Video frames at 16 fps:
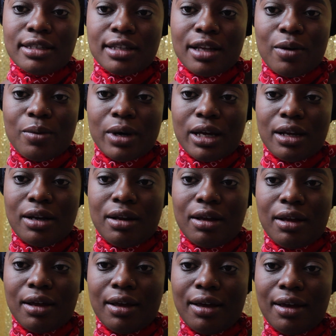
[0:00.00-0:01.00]
Lisa one.
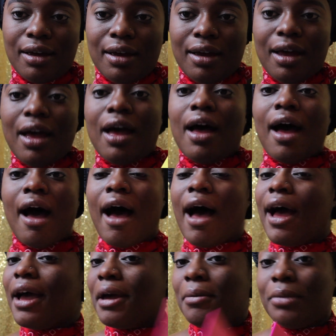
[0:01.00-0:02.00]

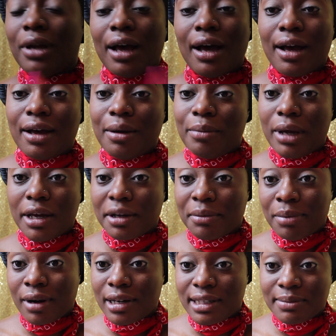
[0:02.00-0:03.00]
I am not a
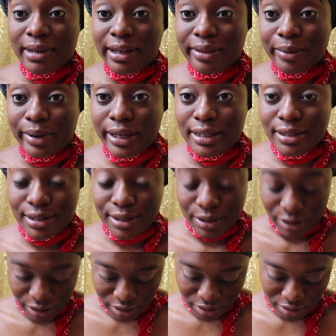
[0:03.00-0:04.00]
makeup artist, by the way,
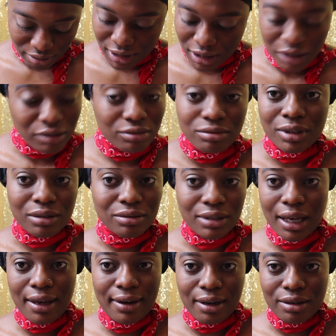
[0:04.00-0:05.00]
so don't
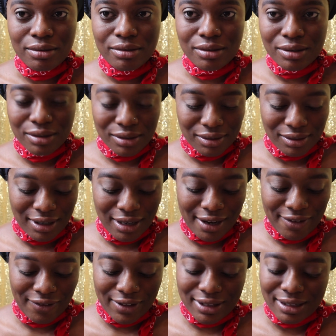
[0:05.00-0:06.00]
take notes
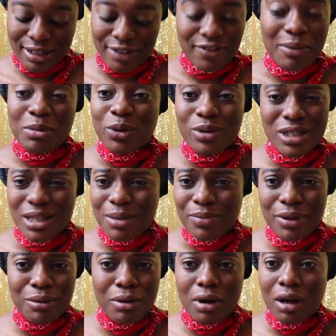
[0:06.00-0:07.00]
if I'm doing
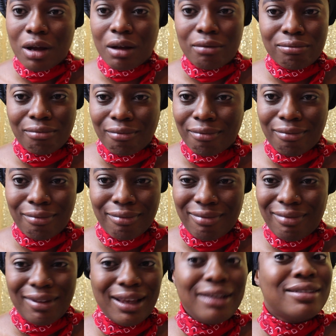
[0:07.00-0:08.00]
something wrong.
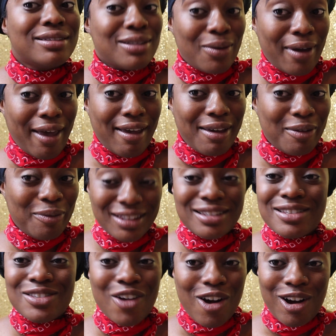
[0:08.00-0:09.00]
It's okay.
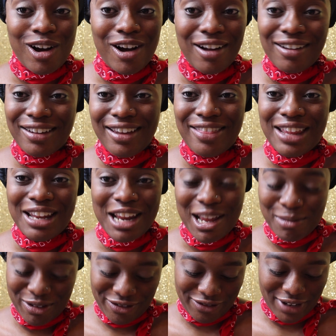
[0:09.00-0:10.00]
This is all in the
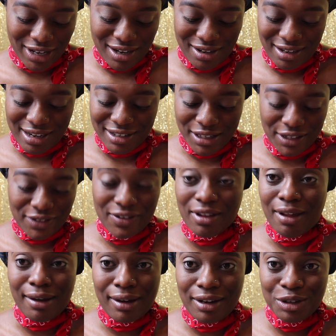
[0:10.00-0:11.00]
name of fun, and I just
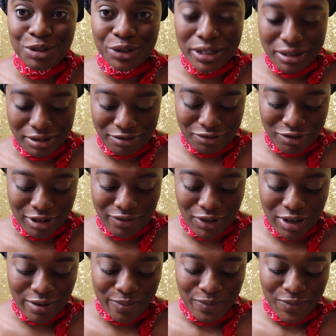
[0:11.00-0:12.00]
felt like getting dressed in front of
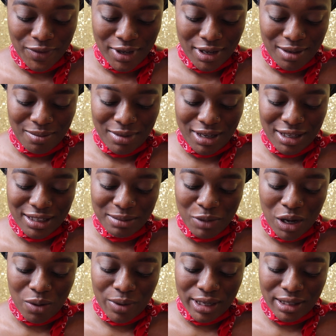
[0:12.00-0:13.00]
y'all because
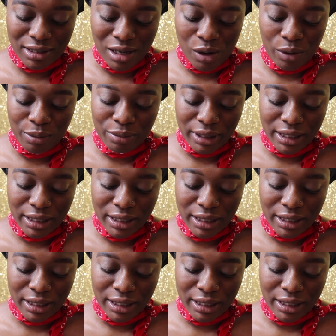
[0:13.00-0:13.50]
I'm always going